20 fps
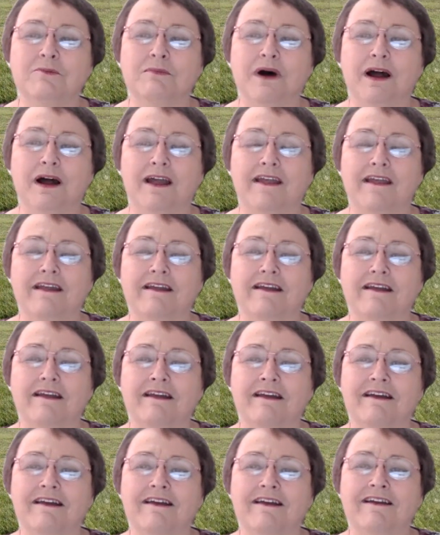my
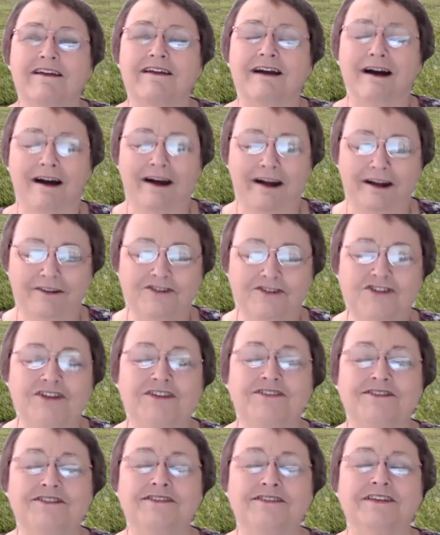
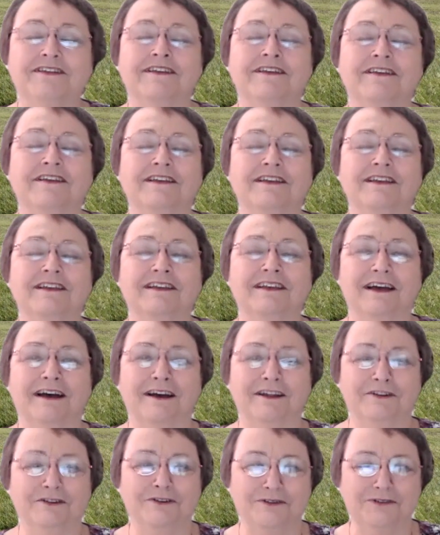conscious
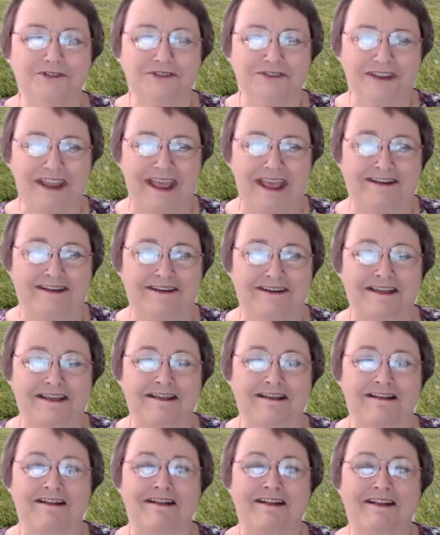understanding